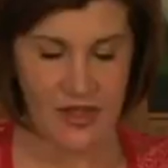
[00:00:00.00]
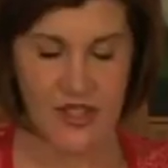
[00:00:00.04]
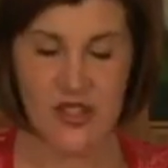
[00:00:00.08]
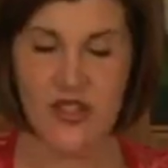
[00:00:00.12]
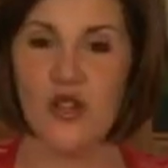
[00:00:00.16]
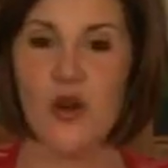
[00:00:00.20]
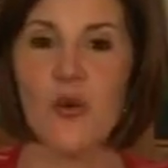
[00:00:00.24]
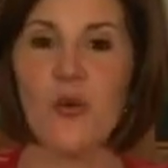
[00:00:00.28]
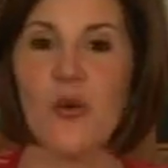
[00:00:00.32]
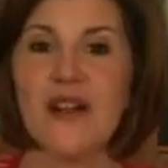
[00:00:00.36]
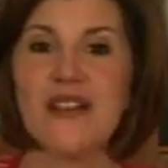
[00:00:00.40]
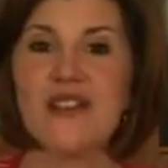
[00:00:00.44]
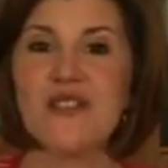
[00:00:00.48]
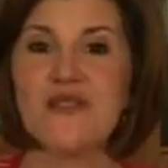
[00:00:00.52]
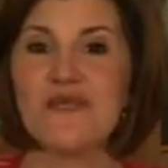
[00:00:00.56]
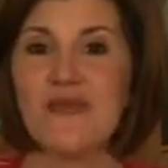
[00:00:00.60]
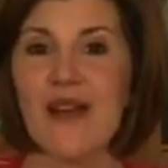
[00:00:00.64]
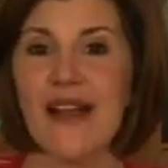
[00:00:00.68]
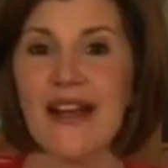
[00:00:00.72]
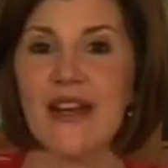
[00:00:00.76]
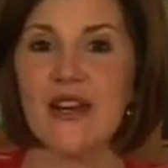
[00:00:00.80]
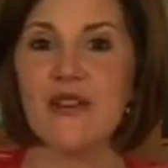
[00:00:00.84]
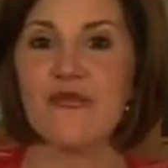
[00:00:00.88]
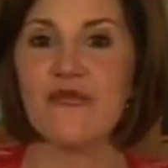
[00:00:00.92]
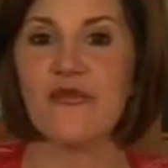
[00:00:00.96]
So, what's
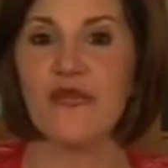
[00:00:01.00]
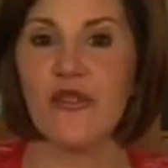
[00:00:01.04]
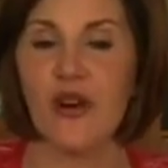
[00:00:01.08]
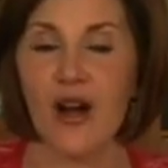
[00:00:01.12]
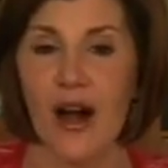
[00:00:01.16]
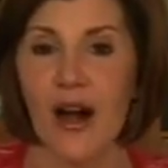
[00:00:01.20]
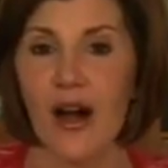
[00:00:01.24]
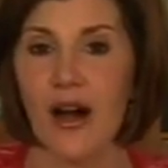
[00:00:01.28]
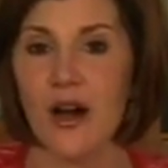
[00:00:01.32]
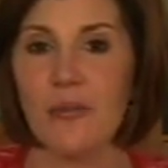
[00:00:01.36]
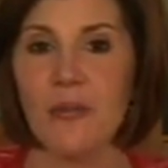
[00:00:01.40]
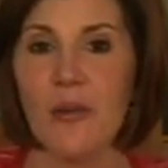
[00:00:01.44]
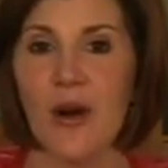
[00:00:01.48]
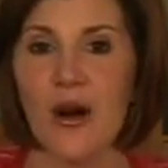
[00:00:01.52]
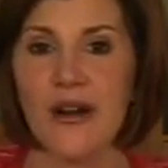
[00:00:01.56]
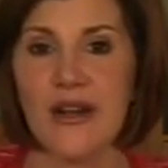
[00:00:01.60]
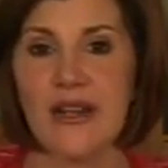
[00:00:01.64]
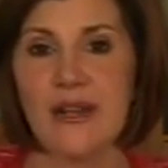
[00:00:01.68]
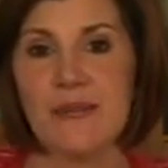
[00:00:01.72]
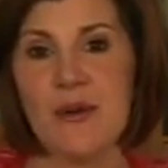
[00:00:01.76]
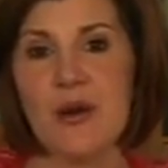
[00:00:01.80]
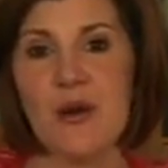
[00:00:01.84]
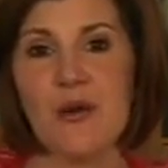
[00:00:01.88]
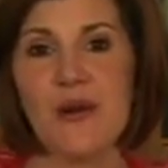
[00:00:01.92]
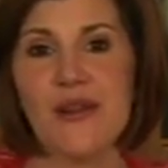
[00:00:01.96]
right for our
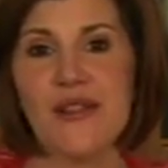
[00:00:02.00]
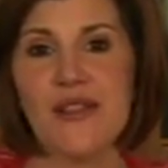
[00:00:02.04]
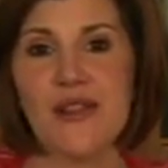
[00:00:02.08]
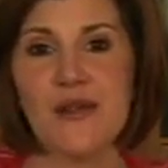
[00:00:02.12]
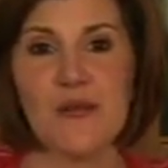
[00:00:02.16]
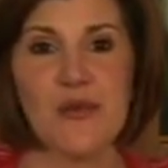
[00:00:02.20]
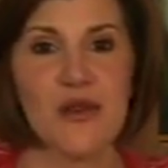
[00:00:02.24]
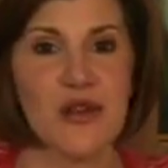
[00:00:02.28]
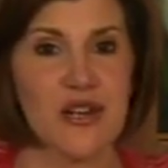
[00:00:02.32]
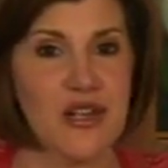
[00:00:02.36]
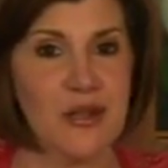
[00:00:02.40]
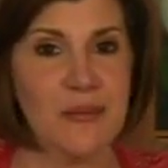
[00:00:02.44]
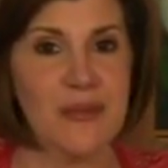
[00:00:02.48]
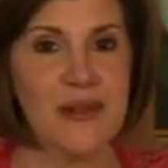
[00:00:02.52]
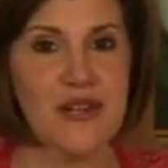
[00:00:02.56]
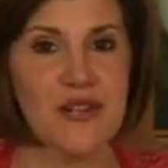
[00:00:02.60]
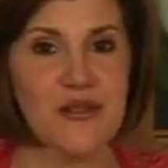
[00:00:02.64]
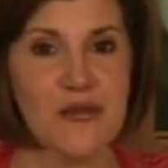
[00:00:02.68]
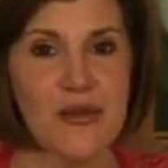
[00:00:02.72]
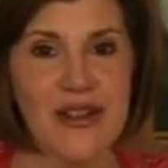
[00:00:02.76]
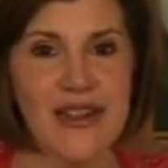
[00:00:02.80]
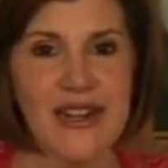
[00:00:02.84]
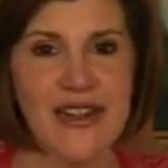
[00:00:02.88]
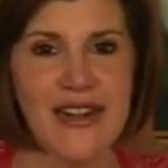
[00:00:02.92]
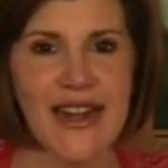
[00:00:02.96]
party boa that we're going to be
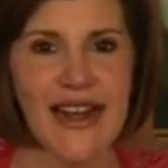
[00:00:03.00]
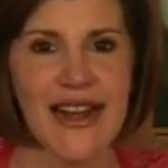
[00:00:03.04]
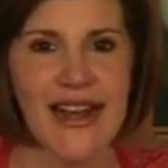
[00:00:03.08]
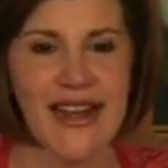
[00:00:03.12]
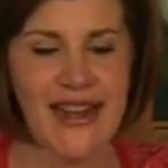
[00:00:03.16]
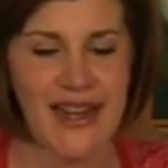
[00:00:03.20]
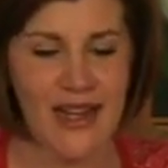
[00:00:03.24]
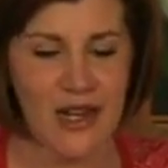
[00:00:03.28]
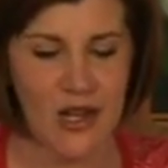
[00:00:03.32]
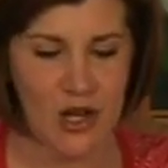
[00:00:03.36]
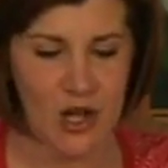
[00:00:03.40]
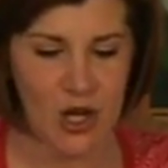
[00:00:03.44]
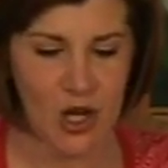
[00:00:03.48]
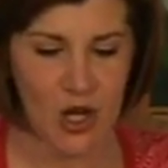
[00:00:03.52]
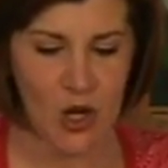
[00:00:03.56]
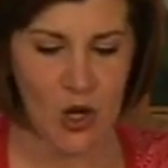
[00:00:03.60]
doing today?